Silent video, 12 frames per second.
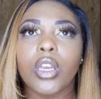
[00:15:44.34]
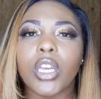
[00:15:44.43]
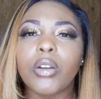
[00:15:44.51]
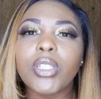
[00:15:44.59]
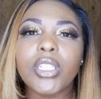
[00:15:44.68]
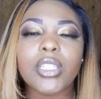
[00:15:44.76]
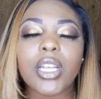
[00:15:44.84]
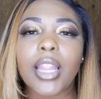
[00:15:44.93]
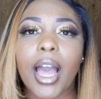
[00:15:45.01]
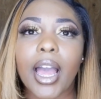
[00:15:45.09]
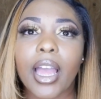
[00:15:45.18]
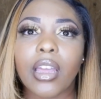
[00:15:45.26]
it was just a
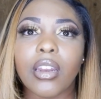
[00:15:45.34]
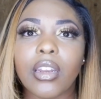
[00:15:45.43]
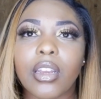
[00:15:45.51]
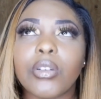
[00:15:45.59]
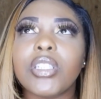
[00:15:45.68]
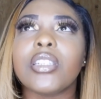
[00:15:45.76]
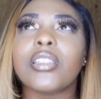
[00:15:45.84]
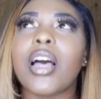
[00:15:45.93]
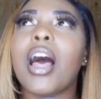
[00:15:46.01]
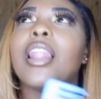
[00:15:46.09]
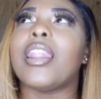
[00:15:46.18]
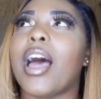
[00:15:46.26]
lot. It was just
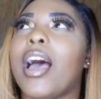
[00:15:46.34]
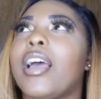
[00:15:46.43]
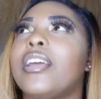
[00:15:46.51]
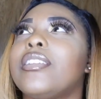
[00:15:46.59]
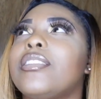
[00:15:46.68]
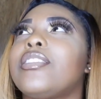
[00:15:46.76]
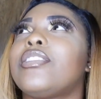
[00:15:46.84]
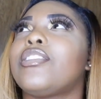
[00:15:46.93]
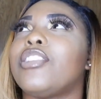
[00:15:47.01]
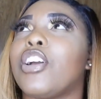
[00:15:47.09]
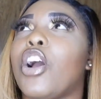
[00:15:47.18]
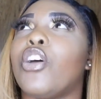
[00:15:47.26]
a lot
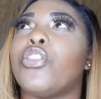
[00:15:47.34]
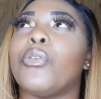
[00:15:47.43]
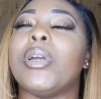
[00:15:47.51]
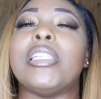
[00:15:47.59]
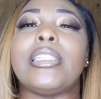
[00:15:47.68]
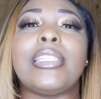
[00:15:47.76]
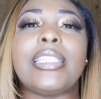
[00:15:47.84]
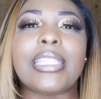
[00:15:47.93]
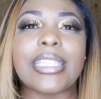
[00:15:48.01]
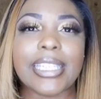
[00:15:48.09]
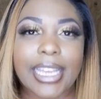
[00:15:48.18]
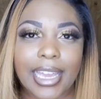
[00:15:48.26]
to go through and
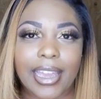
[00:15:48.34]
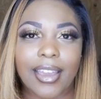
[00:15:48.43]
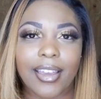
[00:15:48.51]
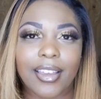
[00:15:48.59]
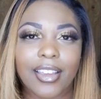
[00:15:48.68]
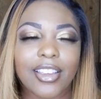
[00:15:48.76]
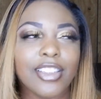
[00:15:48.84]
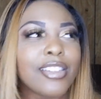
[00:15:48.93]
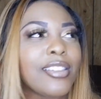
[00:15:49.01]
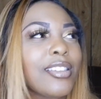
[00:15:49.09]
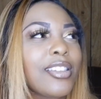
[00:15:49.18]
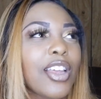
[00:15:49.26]
see.
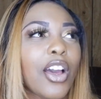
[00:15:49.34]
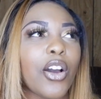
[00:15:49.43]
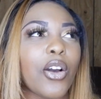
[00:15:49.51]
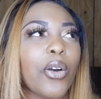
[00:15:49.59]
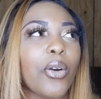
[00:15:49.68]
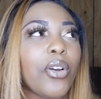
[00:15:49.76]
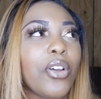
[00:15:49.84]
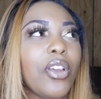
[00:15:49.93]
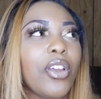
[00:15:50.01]
So